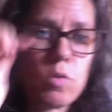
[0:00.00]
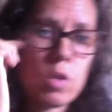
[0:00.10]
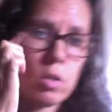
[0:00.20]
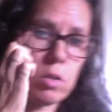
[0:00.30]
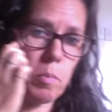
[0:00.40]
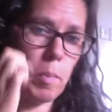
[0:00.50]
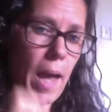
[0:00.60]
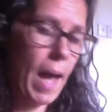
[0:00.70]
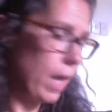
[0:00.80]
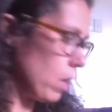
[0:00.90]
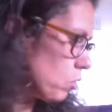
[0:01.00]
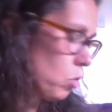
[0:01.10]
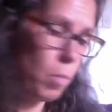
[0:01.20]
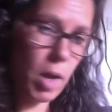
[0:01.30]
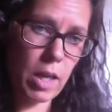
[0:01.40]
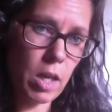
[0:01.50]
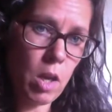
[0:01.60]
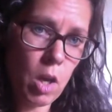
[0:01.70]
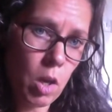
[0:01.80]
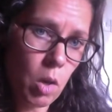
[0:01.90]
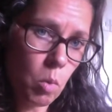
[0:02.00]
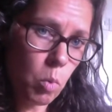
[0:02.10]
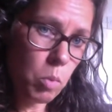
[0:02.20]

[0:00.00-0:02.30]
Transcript: oil pack and all my womb